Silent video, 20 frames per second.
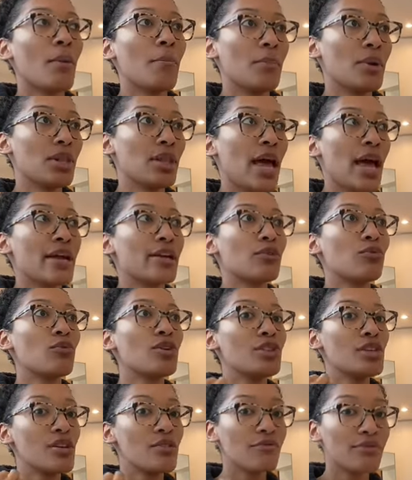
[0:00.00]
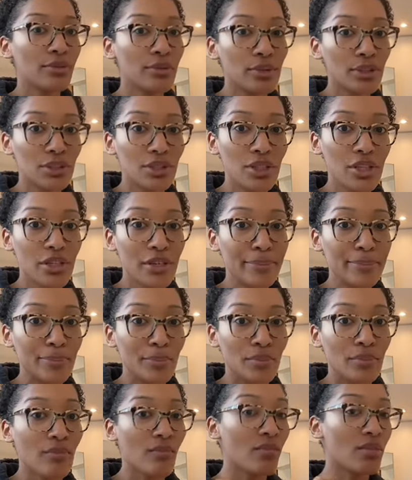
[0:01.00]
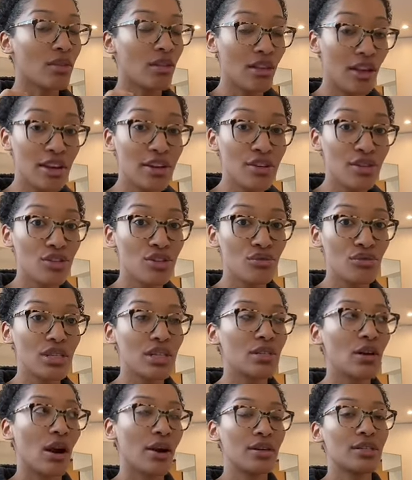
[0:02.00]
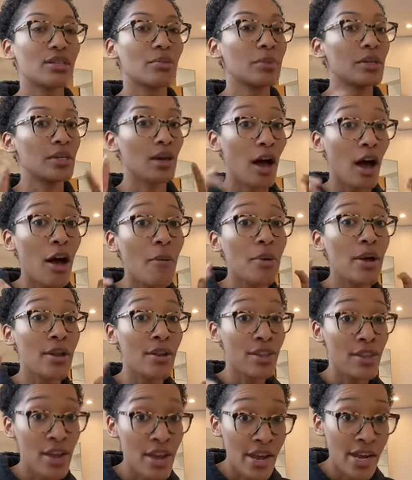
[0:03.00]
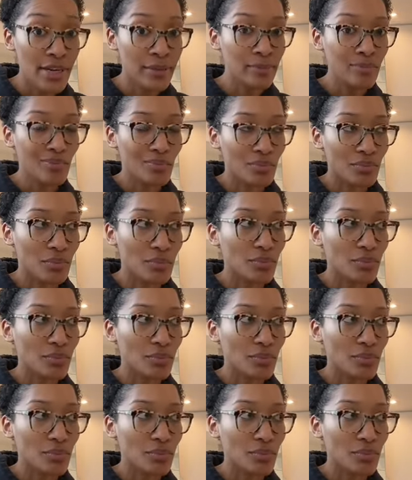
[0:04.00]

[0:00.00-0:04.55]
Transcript: But like when the influencer industry started to become a thing,